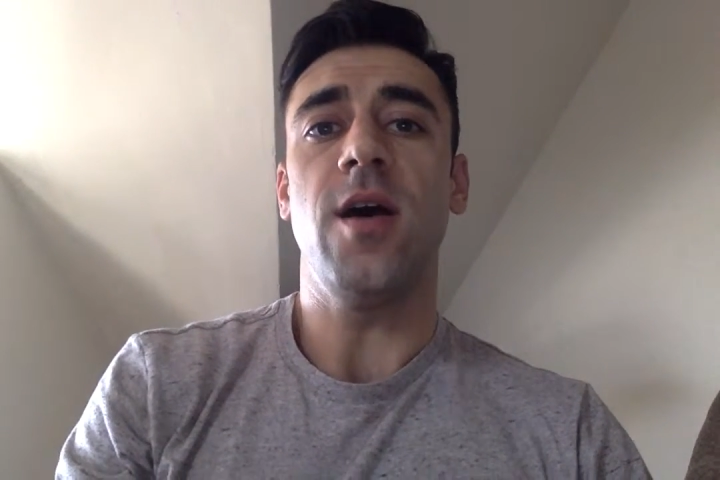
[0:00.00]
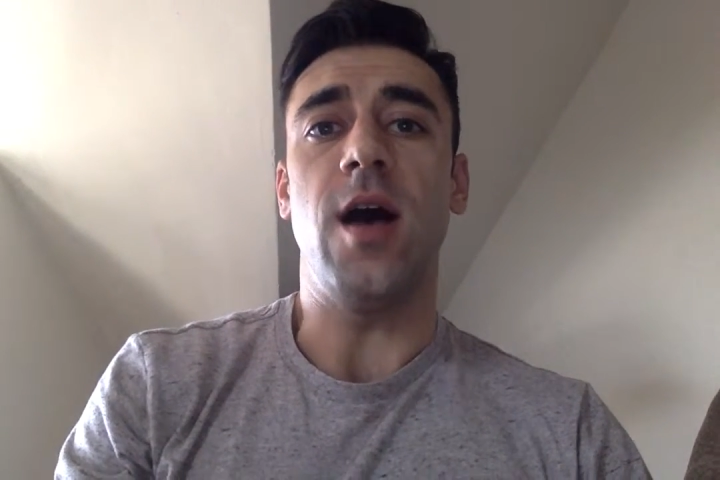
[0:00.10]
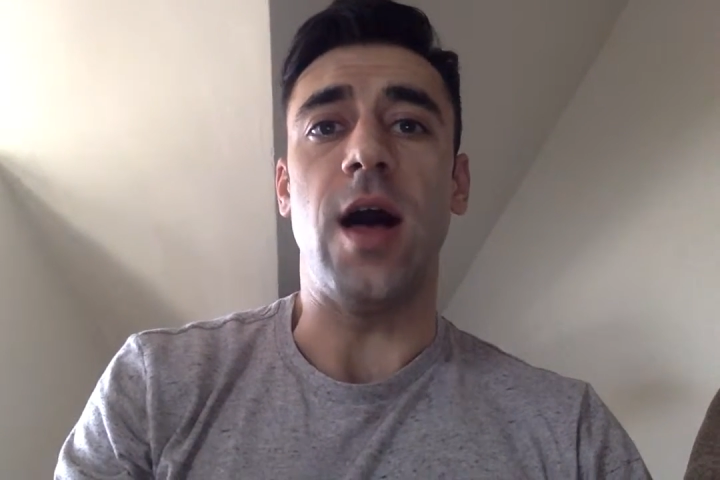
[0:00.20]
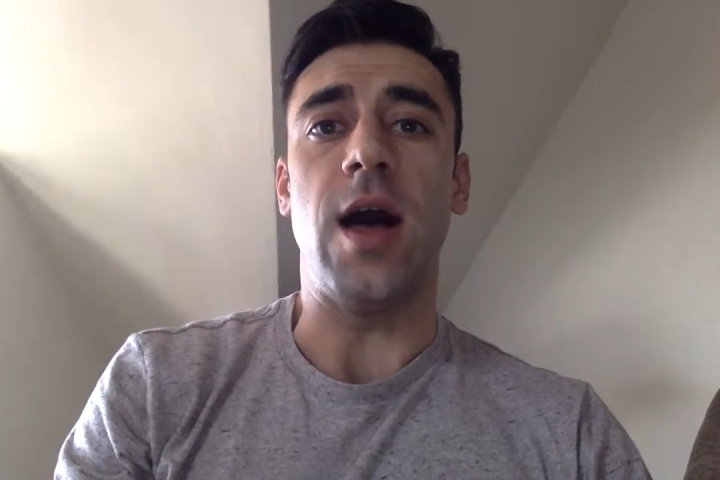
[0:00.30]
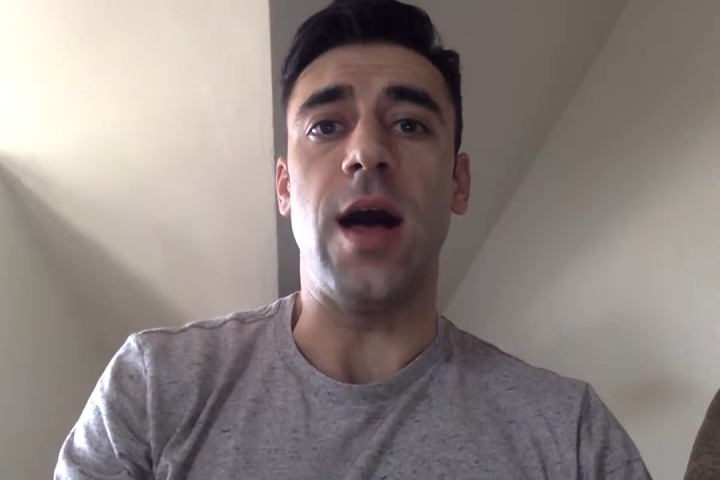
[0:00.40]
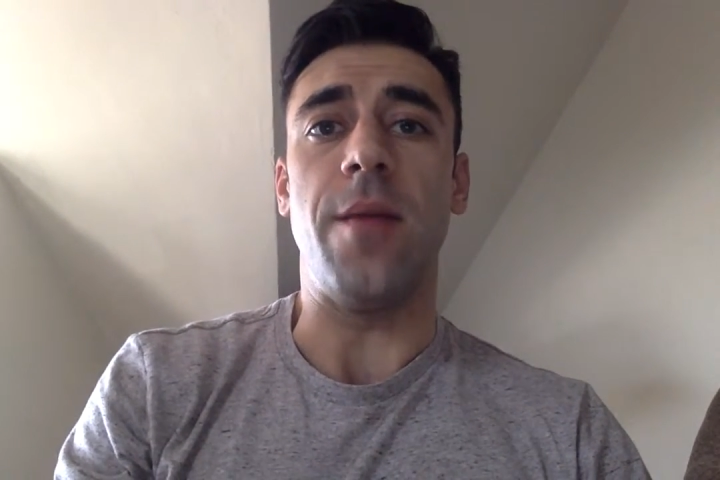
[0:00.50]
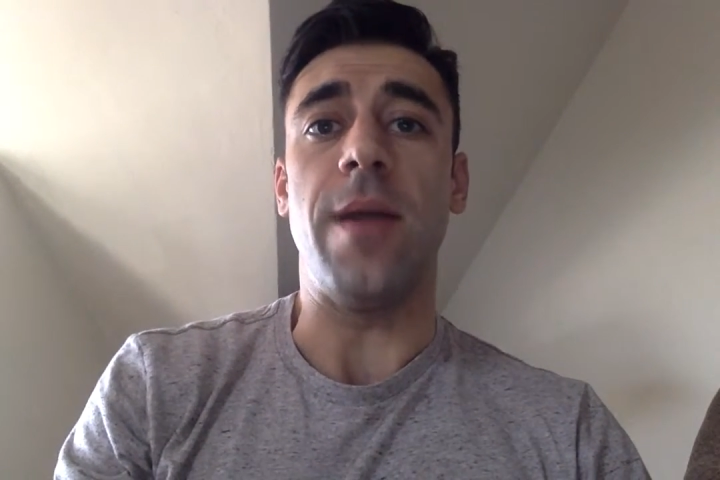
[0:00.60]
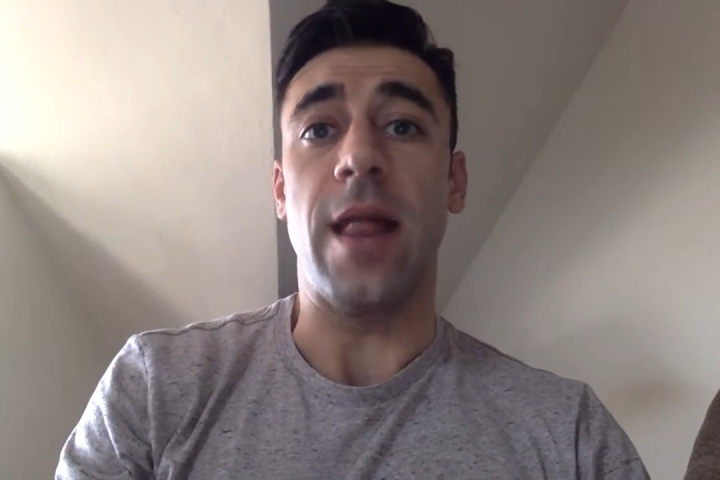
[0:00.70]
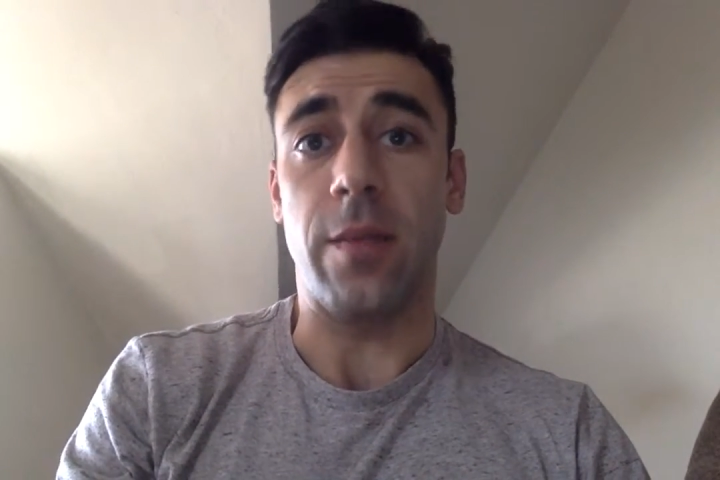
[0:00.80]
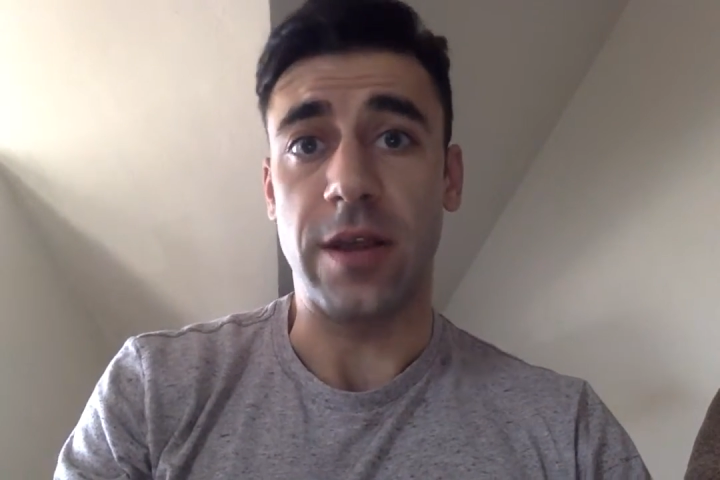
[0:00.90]

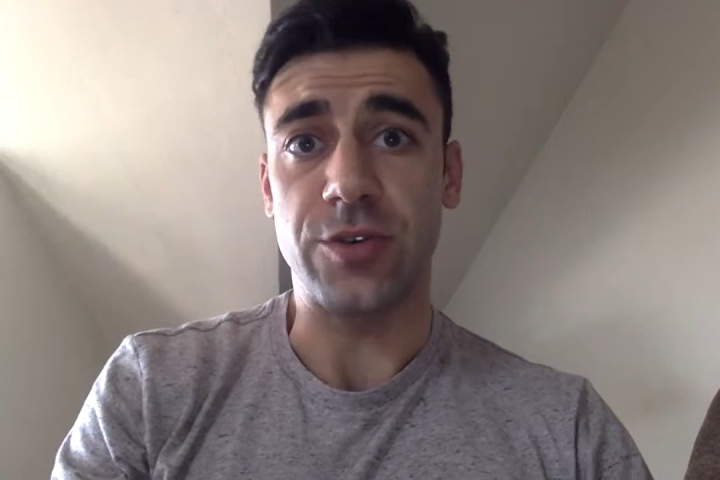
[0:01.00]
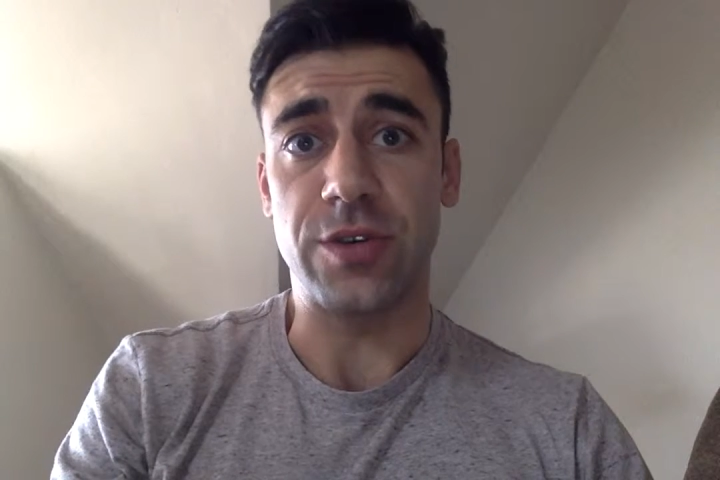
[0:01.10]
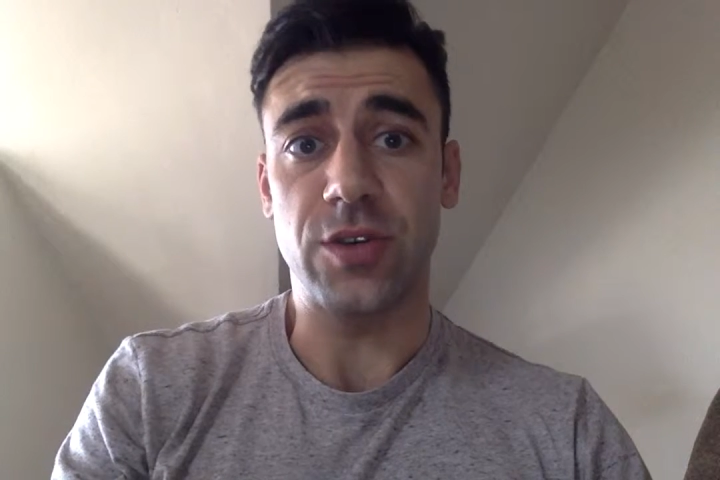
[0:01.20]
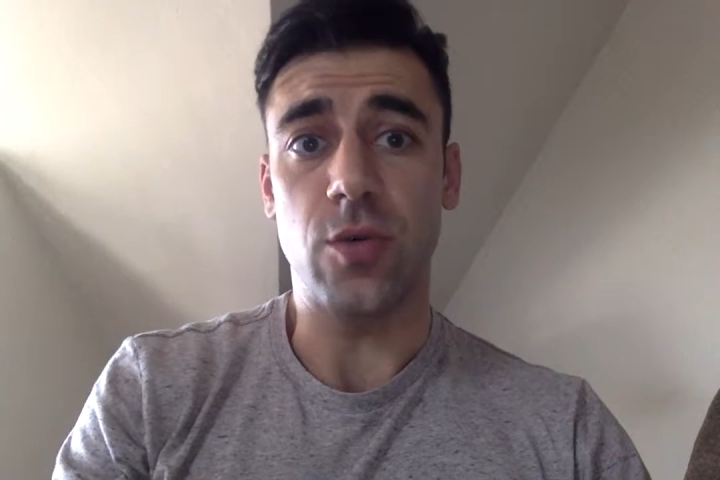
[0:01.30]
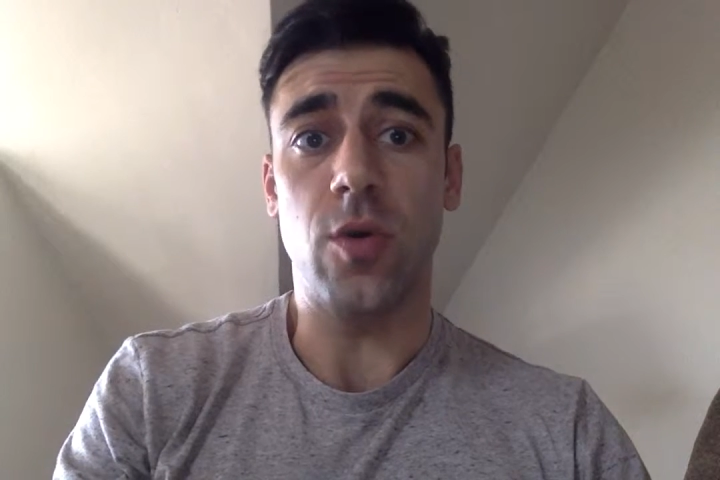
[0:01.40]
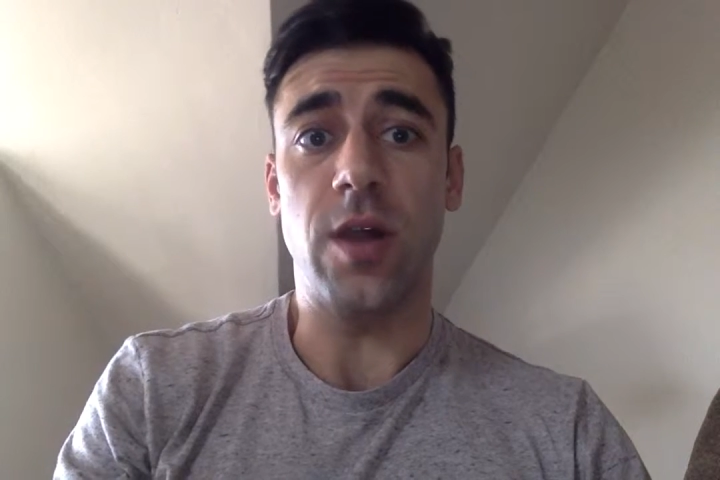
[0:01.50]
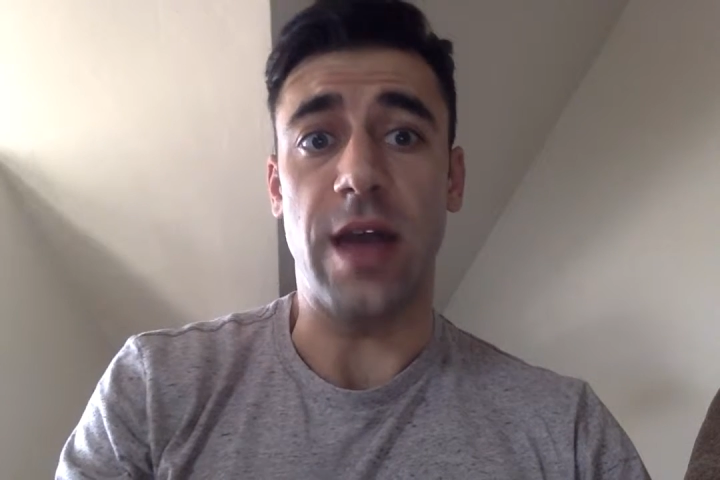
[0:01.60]
an elementary school.